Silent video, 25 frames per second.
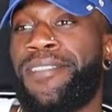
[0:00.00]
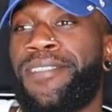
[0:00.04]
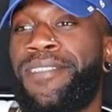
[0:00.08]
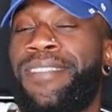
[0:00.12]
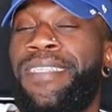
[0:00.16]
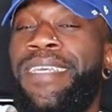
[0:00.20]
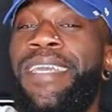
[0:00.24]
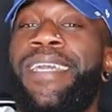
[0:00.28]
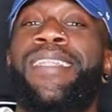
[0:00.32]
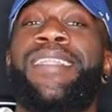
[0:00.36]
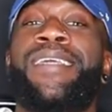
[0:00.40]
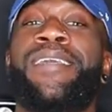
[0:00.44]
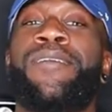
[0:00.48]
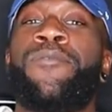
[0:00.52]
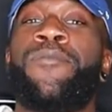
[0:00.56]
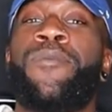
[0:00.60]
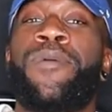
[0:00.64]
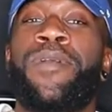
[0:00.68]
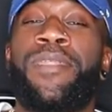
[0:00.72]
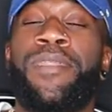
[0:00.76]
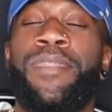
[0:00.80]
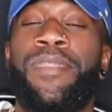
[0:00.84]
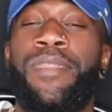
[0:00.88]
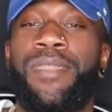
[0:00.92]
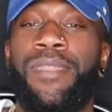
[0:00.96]
dealing
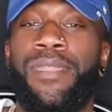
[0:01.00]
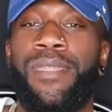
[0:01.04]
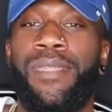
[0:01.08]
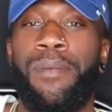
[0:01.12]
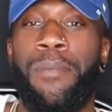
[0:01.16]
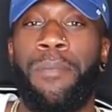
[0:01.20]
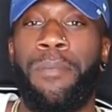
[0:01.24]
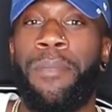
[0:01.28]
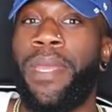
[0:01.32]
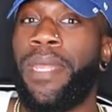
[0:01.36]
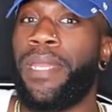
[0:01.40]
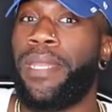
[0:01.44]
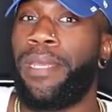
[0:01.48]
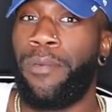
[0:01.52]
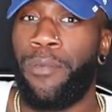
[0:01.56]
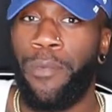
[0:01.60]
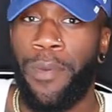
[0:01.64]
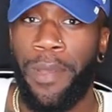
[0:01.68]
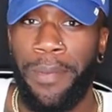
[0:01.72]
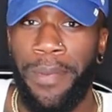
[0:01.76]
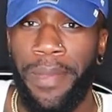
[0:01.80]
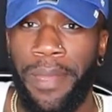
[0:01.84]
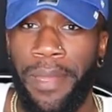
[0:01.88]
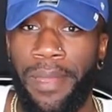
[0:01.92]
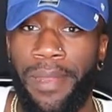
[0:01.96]
with many
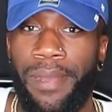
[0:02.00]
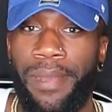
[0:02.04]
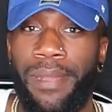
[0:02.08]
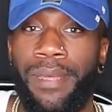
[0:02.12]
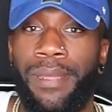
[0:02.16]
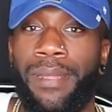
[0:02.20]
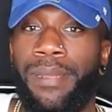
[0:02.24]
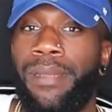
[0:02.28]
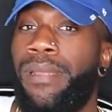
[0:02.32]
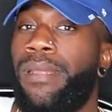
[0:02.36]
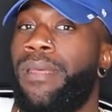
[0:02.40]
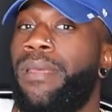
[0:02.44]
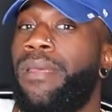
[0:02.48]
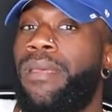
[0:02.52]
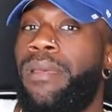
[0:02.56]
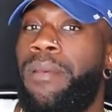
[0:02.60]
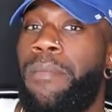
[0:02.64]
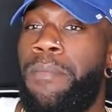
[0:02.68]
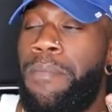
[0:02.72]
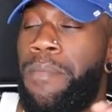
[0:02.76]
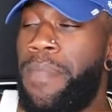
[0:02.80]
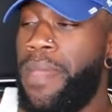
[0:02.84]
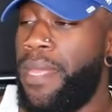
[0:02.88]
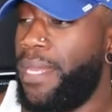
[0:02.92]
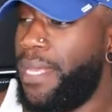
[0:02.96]
women and
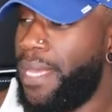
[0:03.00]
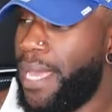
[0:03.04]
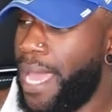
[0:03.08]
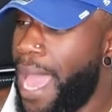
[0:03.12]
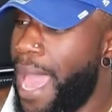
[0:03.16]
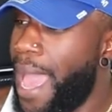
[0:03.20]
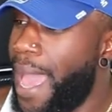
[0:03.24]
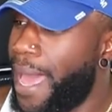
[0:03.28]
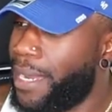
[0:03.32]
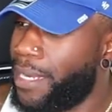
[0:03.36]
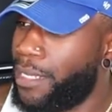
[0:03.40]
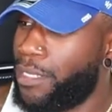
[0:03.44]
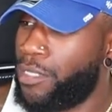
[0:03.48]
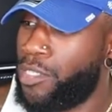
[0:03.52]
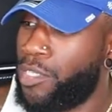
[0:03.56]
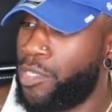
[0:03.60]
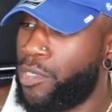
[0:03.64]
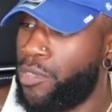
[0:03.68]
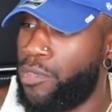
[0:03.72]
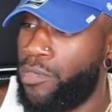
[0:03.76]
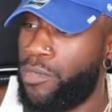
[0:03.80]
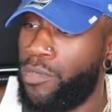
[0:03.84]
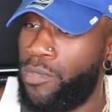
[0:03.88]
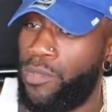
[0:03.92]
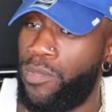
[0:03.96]
many
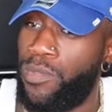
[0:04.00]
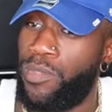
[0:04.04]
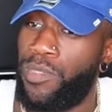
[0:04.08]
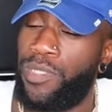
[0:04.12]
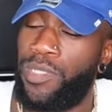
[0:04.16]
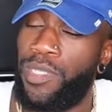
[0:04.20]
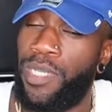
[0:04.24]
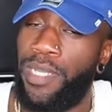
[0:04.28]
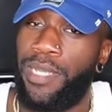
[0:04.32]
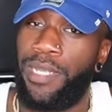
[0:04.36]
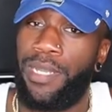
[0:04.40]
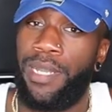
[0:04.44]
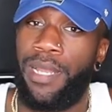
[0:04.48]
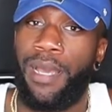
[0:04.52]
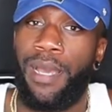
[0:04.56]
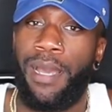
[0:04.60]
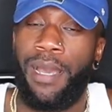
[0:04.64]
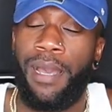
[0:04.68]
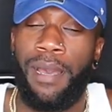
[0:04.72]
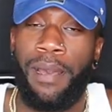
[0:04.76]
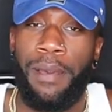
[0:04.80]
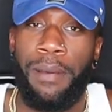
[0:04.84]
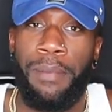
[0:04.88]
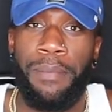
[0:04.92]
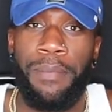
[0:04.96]
attitudes, and
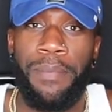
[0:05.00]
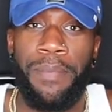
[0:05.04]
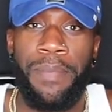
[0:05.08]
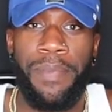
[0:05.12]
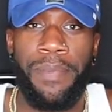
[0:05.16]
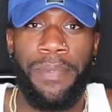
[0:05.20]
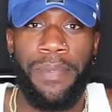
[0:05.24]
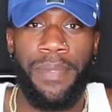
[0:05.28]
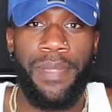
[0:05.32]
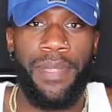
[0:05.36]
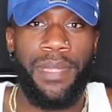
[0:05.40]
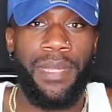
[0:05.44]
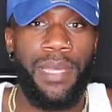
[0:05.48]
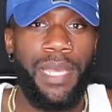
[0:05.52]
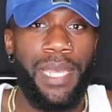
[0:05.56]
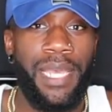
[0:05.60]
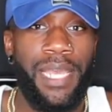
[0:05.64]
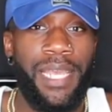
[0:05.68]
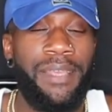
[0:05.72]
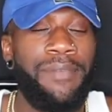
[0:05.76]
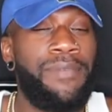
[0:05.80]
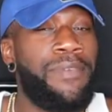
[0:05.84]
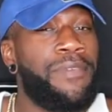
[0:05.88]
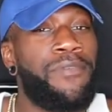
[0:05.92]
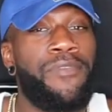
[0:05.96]

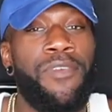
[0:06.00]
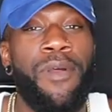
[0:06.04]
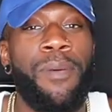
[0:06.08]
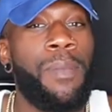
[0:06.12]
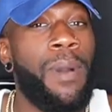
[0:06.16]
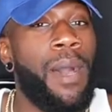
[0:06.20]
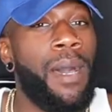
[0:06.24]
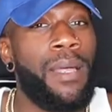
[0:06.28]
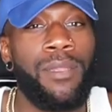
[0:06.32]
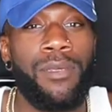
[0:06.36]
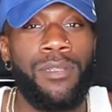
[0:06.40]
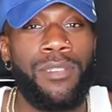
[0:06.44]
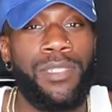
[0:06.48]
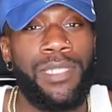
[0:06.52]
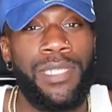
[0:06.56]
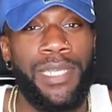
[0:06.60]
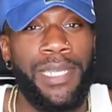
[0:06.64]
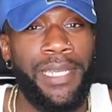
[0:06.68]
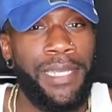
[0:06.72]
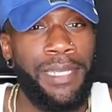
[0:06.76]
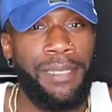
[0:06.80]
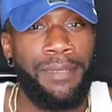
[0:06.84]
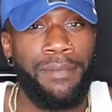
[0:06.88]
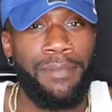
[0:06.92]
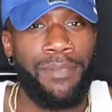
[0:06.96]
even from other
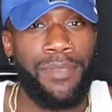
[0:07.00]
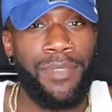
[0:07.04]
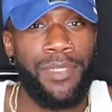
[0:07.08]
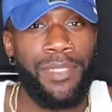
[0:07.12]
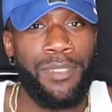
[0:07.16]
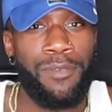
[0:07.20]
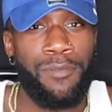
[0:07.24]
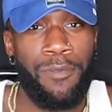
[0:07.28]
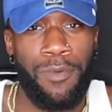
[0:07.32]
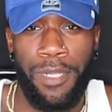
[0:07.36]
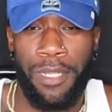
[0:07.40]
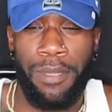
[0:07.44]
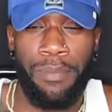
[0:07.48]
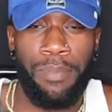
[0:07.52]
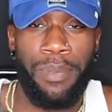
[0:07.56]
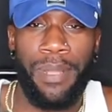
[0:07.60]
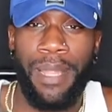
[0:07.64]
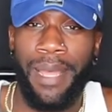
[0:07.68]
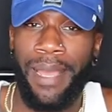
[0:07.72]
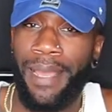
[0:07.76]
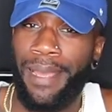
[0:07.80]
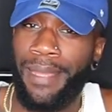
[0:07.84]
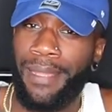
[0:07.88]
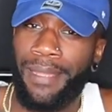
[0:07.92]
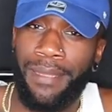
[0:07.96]
teams when you're
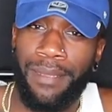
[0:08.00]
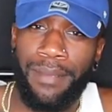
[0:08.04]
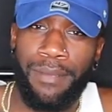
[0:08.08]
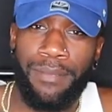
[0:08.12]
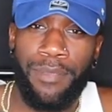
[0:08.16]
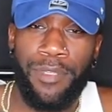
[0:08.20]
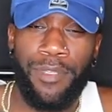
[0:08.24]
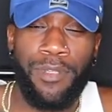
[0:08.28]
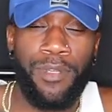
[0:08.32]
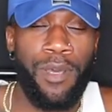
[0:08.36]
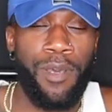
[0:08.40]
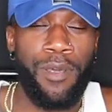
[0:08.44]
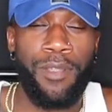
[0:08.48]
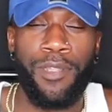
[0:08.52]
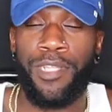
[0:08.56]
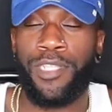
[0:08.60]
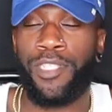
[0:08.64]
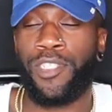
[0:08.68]
playing them, you know, the